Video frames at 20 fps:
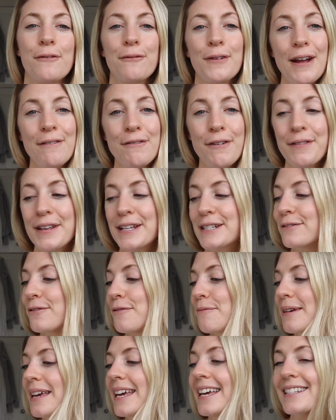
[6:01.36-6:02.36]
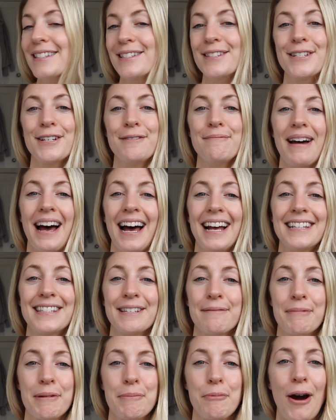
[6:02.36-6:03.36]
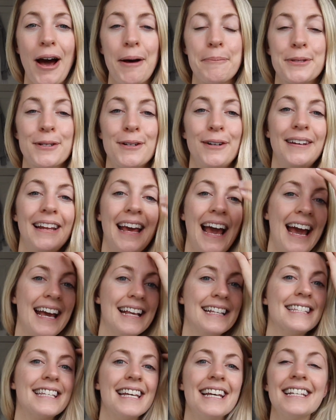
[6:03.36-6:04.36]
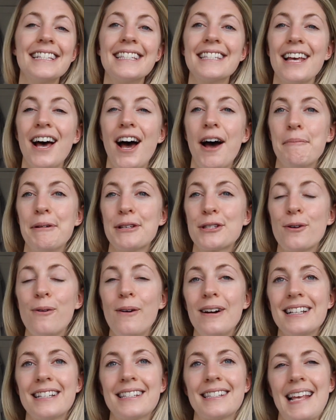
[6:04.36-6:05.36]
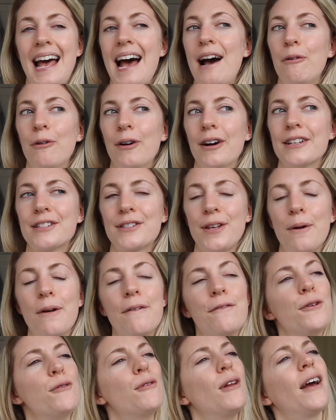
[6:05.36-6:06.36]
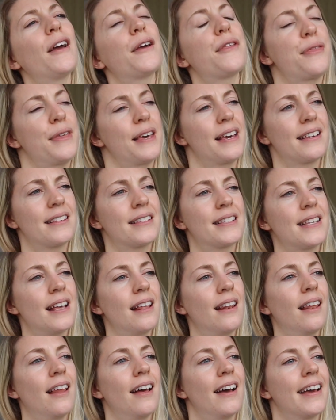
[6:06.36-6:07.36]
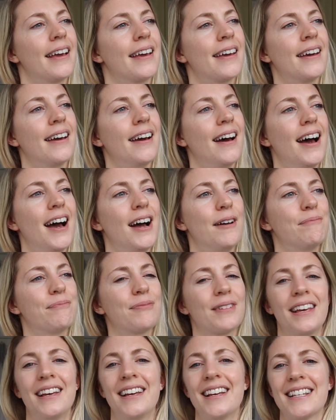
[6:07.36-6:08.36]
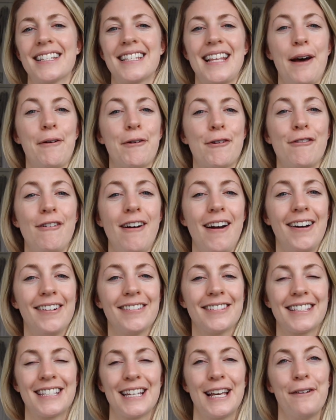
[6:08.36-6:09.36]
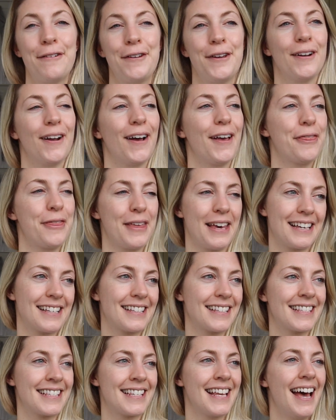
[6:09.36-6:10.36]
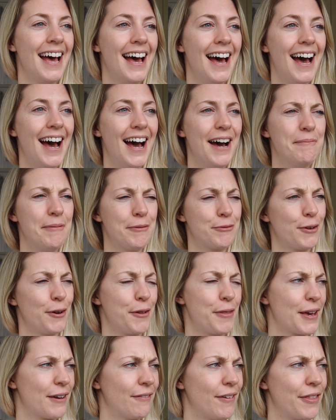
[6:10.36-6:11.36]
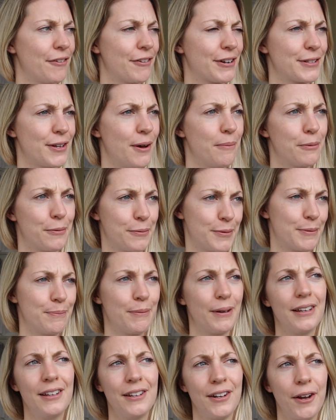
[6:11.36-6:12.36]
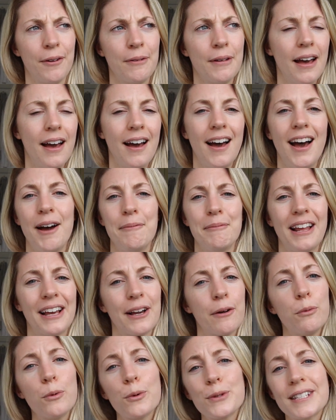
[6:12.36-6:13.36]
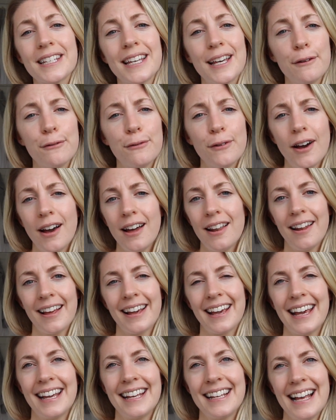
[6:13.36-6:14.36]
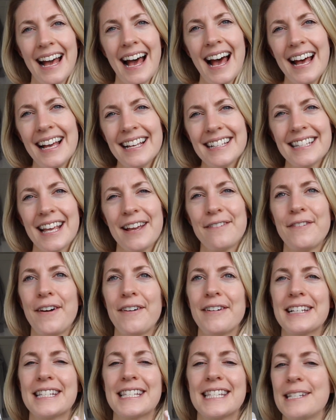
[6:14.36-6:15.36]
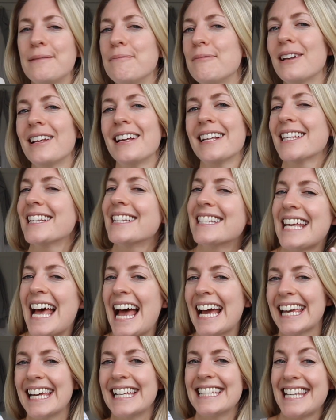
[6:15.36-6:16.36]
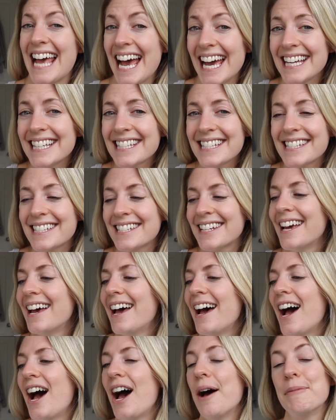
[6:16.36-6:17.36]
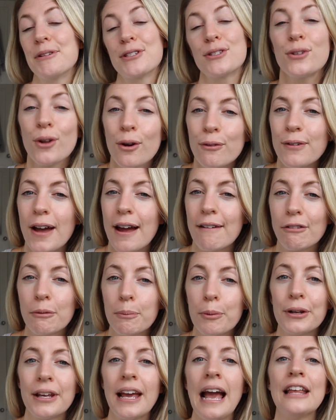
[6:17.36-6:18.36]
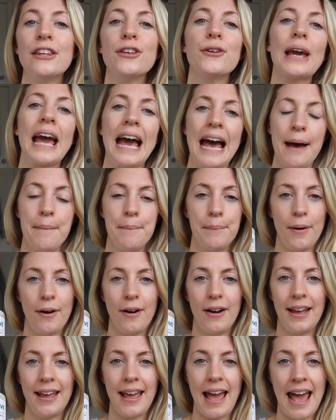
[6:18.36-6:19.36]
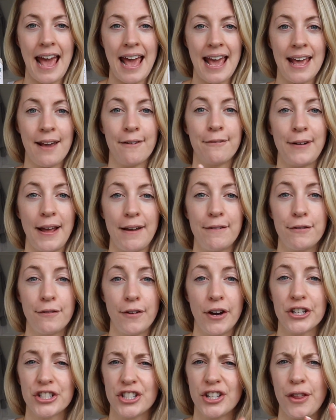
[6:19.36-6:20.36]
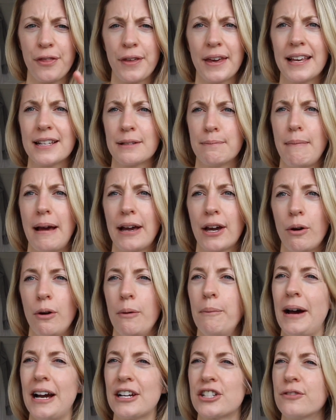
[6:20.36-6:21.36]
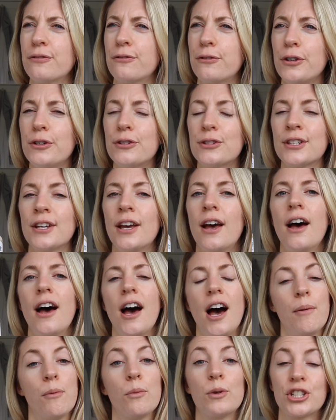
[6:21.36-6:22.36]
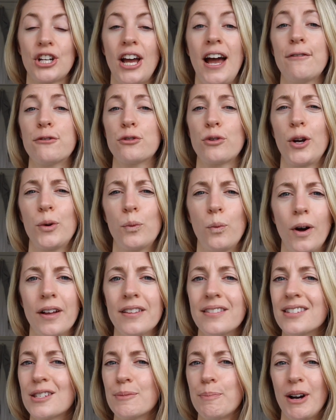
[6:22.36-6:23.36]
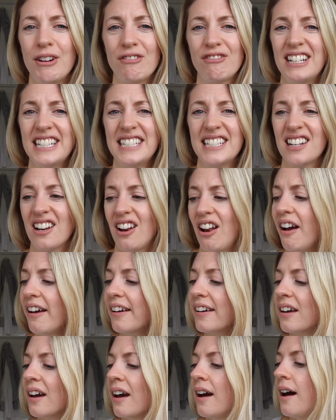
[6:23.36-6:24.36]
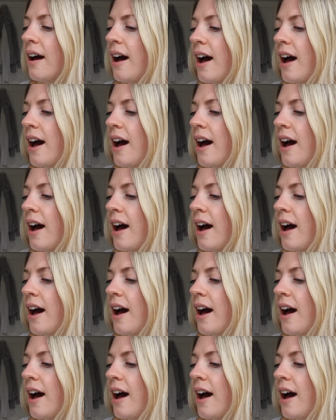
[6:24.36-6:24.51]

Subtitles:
The flavour of this for me isn't too bad. Some people absolutely hate it. It's quite sour, so if you like things like sauerkraut, if you like things, I'm trying to think of other examples, but you know, like water kefir, like it has a very similar tangy taste. It's not for everybody, and you can buy a flavoured version. I think it's mango and passion fruit, which I have tried once, but I really didn't like.